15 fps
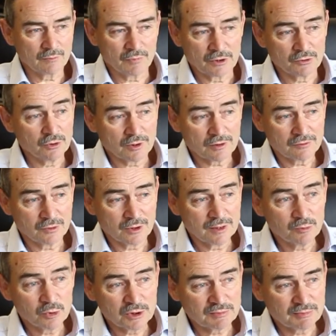Bedrock were
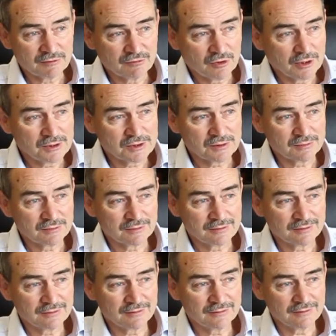able to provide
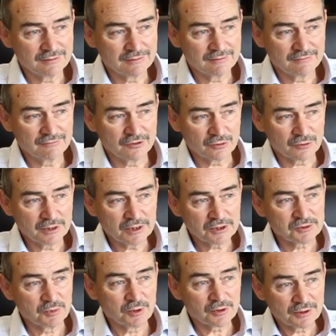some very
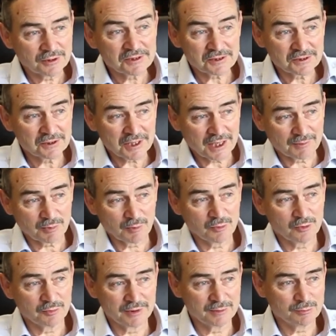experienced and
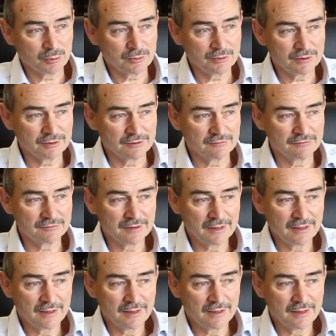capable people that have